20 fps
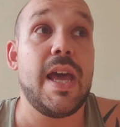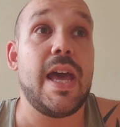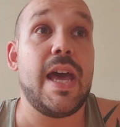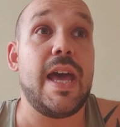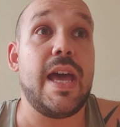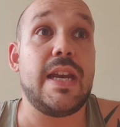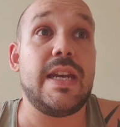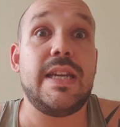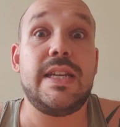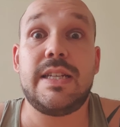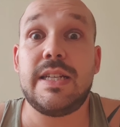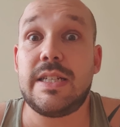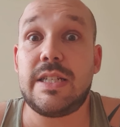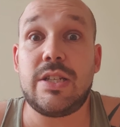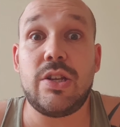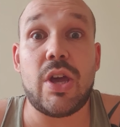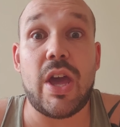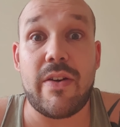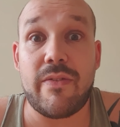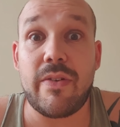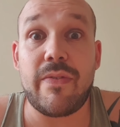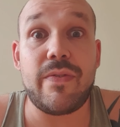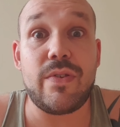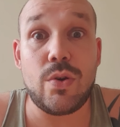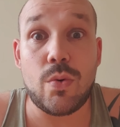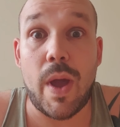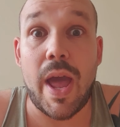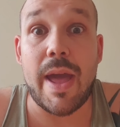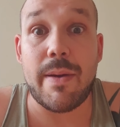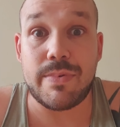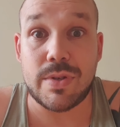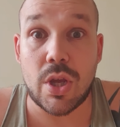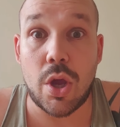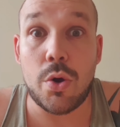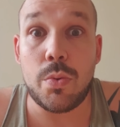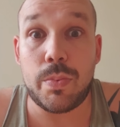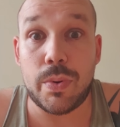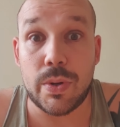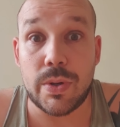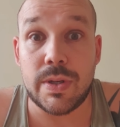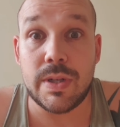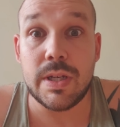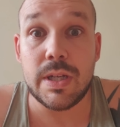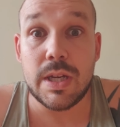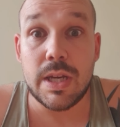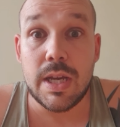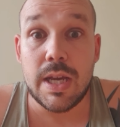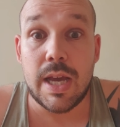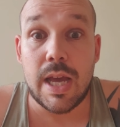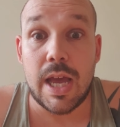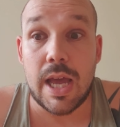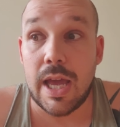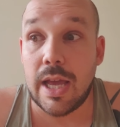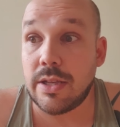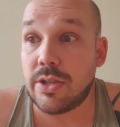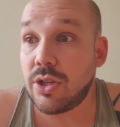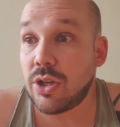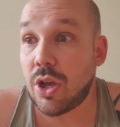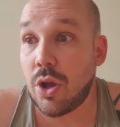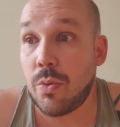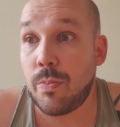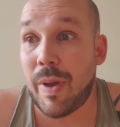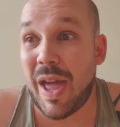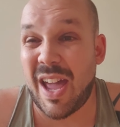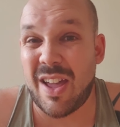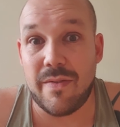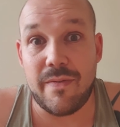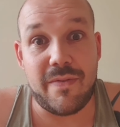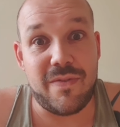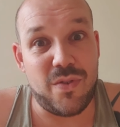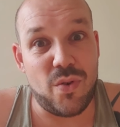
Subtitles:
needed to have a few apps open to go back and